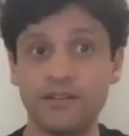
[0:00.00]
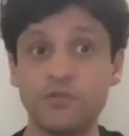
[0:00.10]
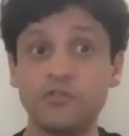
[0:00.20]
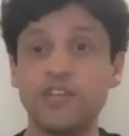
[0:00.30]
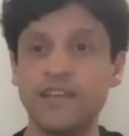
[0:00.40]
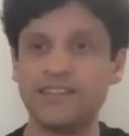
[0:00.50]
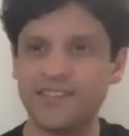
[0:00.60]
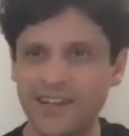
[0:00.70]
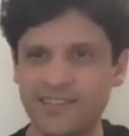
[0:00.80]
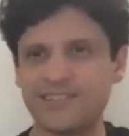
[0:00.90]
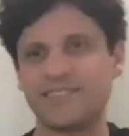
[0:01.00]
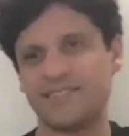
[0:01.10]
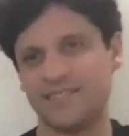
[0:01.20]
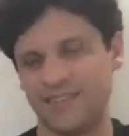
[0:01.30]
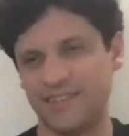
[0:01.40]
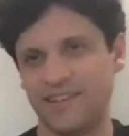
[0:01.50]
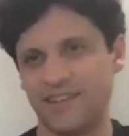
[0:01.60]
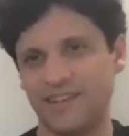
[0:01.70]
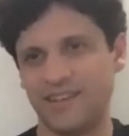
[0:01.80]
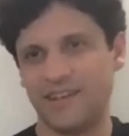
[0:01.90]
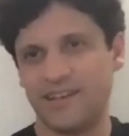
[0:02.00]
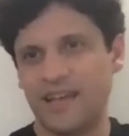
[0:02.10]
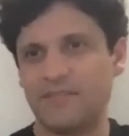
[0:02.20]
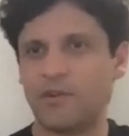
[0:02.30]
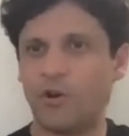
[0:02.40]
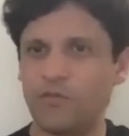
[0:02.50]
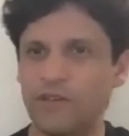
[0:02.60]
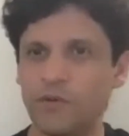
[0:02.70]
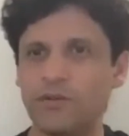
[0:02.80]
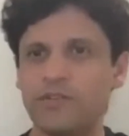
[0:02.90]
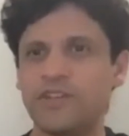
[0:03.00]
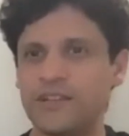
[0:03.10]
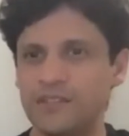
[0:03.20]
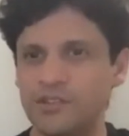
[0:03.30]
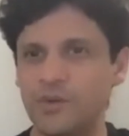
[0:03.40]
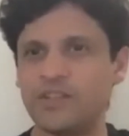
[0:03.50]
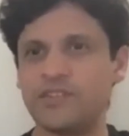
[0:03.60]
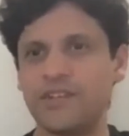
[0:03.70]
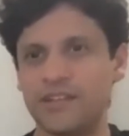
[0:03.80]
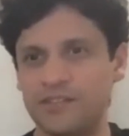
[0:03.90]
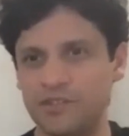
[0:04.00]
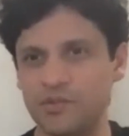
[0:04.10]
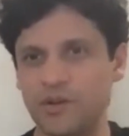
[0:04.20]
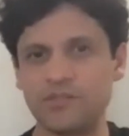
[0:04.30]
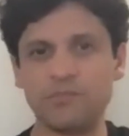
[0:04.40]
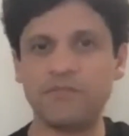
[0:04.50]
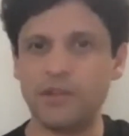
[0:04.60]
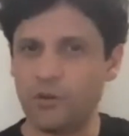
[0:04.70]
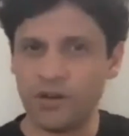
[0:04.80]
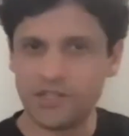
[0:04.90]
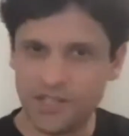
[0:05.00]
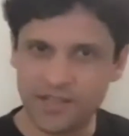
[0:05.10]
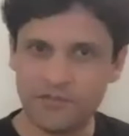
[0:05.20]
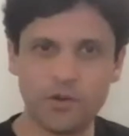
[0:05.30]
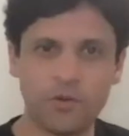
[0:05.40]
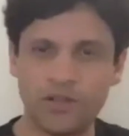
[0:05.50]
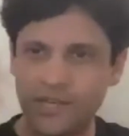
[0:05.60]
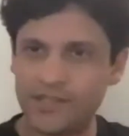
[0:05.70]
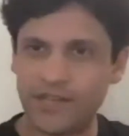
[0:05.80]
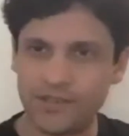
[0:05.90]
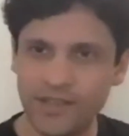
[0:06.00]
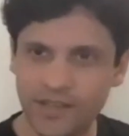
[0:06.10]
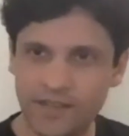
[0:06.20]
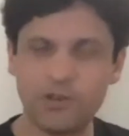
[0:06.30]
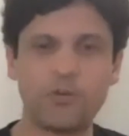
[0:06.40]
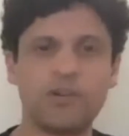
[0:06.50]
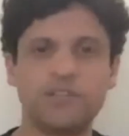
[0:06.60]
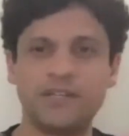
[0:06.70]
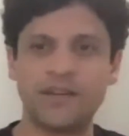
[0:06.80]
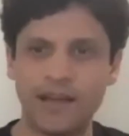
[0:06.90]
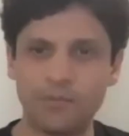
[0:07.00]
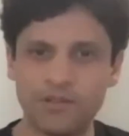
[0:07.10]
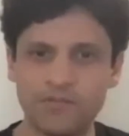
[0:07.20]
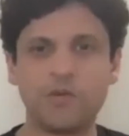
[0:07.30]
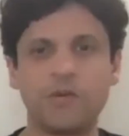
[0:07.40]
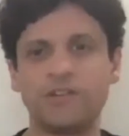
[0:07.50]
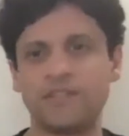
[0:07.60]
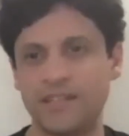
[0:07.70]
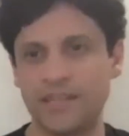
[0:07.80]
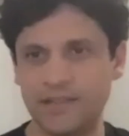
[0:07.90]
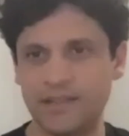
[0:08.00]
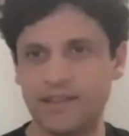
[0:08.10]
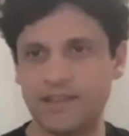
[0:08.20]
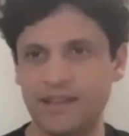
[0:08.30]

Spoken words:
to change us. And we're always looking to change the situation. But we don't want to change. We don't want to change our thinking. We don't want to change our habits. We don't want to change anything.